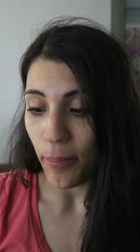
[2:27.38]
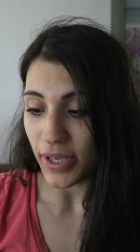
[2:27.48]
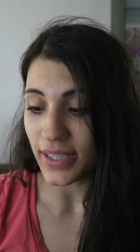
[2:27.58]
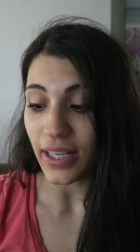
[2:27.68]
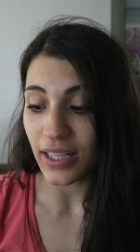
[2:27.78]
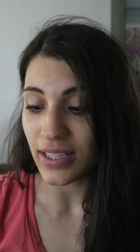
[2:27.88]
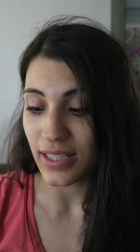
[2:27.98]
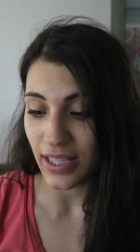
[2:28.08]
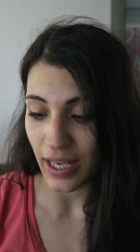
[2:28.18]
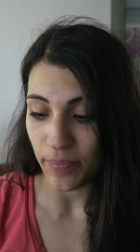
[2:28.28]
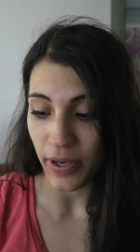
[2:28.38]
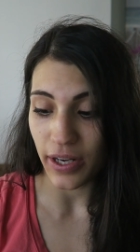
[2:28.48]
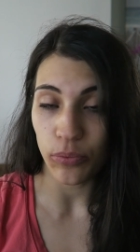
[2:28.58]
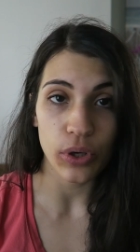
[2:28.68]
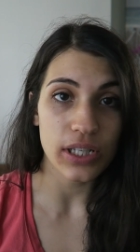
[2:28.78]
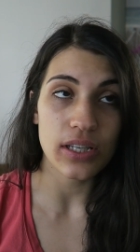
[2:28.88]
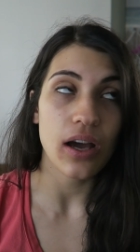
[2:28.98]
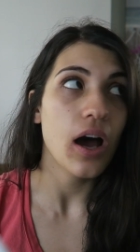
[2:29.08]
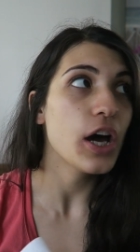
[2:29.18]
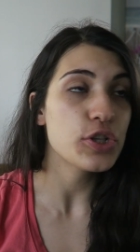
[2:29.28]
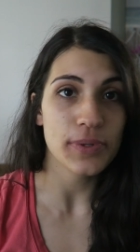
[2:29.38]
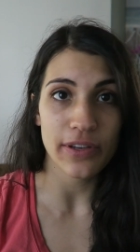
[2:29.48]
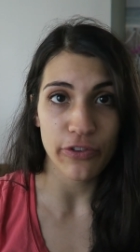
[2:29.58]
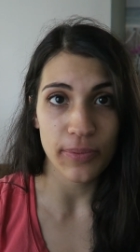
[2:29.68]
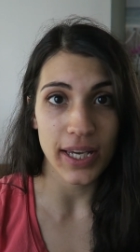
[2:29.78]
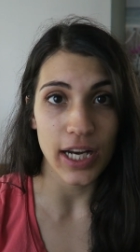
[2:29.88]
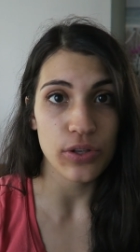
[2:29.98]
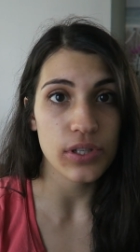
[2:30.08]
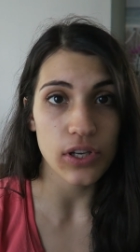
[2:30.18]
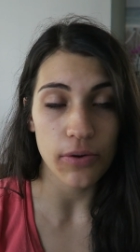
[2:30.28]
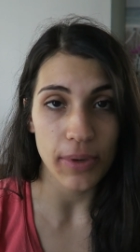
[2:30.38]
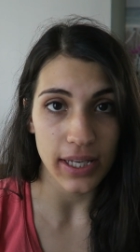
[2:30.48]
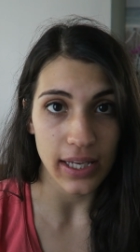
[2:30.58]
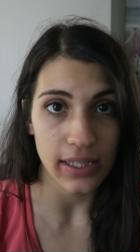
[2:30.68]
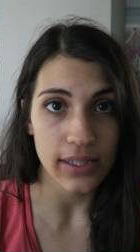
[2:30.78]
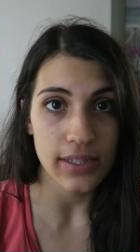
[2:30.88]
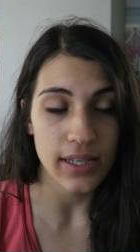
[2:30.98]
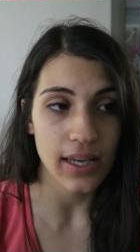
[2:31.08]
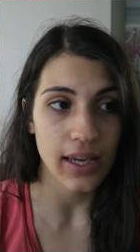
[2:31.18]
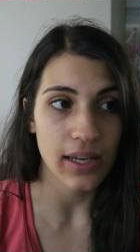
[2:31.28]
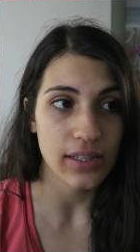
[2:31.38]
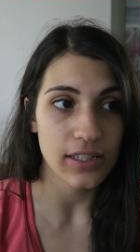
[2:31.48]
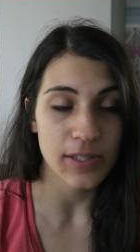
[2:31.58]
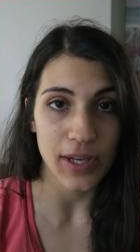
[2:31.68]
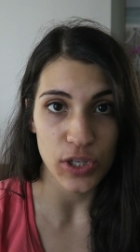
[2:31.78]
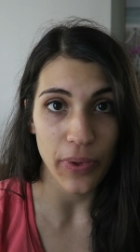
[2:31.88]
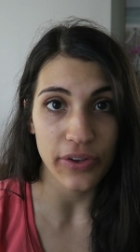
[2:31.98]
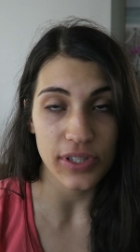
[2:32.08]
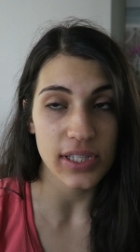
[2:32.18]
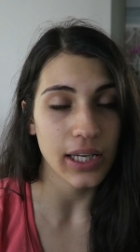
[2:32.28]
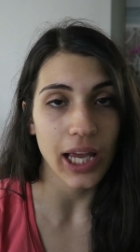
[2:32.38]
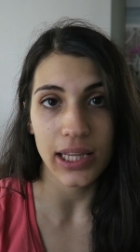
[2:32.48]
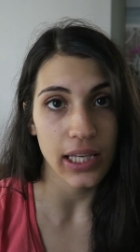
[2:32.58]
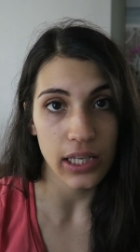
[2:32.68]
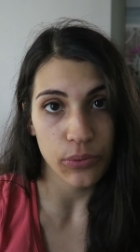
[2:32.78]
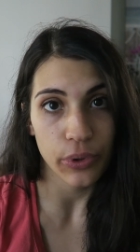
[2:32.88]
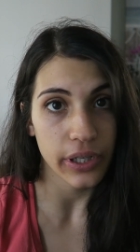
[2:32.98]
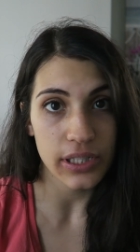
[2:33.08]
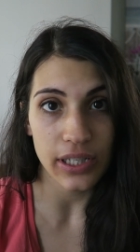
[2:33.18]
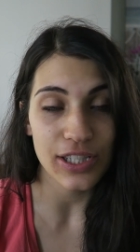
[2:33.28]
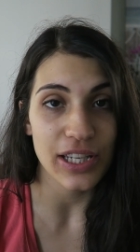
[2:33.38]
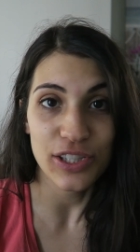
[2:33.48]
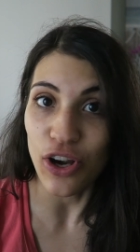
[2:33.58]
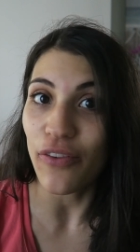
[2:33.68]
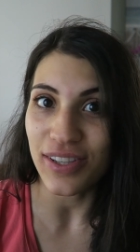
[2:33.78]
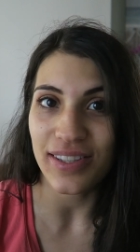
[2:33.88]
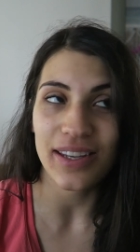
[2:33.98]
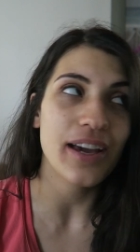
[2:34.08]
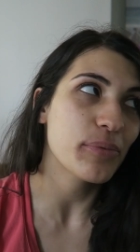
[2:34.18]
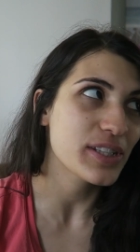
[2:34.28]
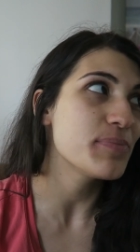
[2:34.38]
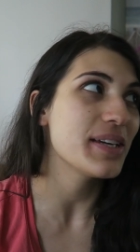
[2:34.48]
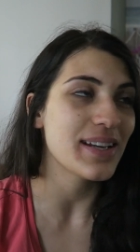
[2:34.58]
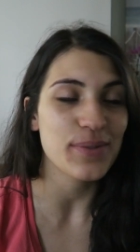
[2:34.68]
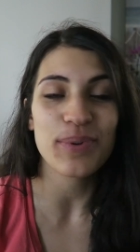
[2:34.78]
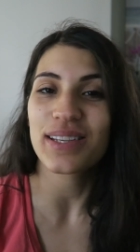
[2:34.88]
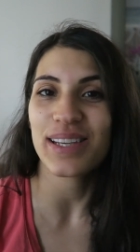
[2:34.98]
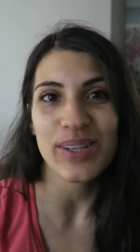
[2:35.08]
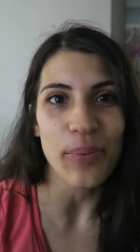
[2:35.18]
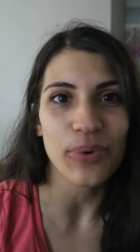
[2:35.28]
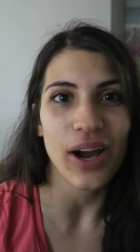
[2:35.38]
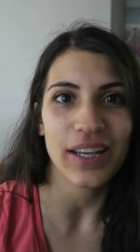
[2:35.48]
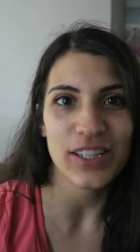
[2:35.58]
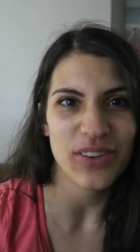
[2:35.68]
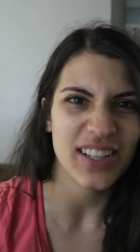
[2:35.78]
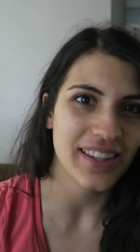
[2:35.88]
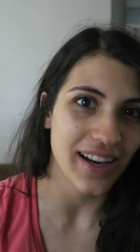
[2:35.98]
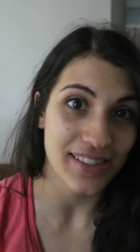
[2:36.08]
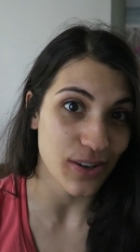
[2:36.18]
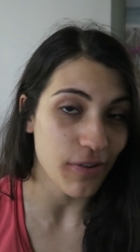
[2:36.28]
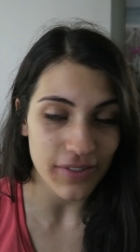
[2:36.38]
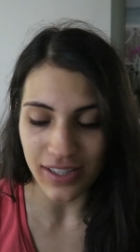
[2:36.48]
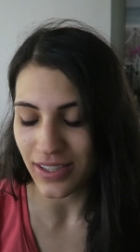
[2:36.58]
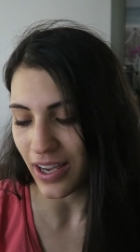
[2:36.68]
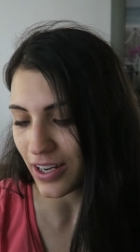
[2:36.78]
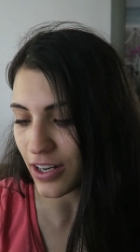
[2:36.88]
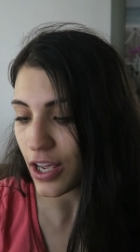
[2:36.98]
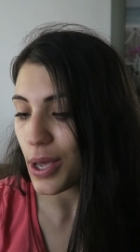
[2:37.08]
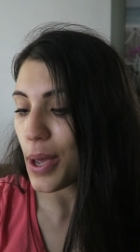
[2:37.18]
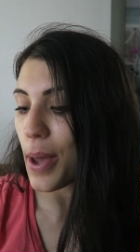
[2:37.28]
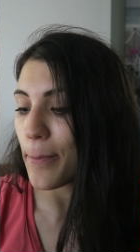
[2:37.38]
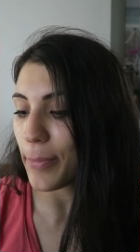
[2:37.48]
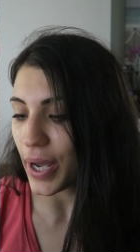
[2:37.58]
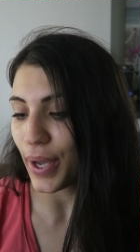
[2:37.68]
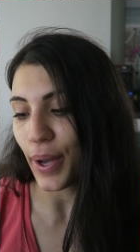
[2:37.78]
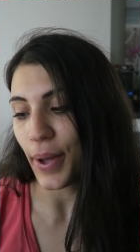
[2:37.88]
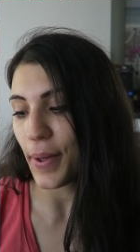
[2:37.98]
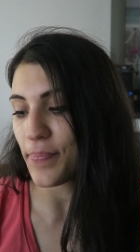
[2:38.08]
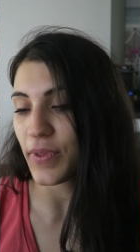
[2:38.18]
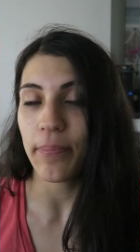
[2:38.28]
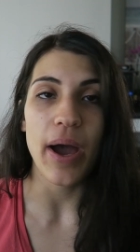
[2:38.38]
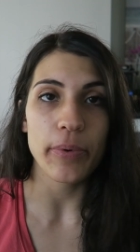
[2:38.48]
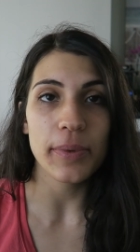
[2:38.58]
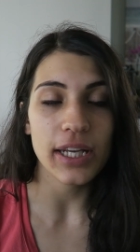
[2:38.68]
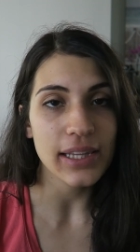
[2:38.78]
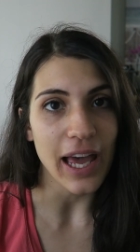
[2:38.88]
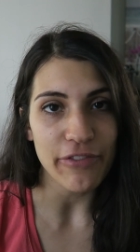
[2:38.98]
My second tip, and it works one hundred percent for me, and I do this on my kids, and especially when they're sick, and they it works because they obviously, well, to me it does, because they stop crying, so I take that as an obvious sign. But um, peppermint and